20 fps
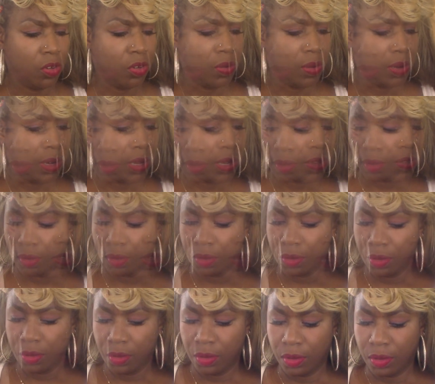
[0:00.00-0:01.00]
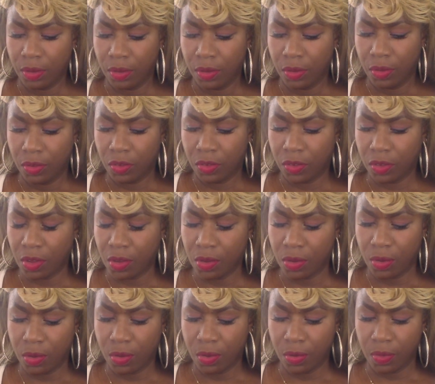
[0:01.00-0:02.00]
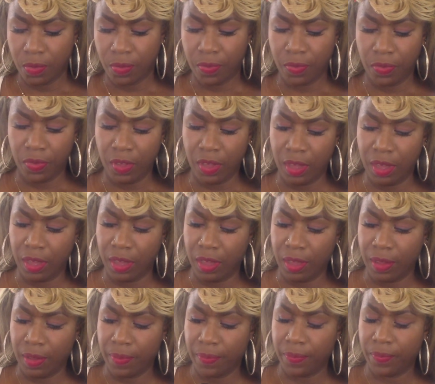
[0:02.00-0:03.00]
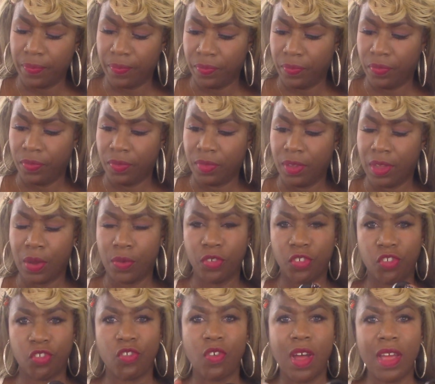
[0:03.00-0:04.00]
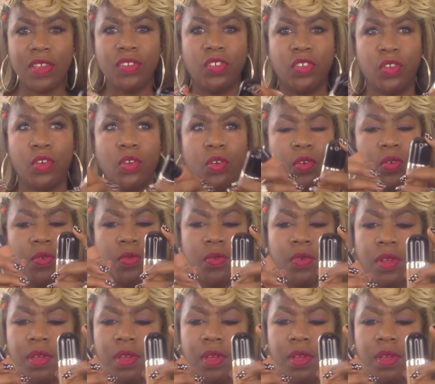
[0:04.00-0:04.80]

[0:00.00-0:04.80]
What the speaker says: like that. So, I was trying to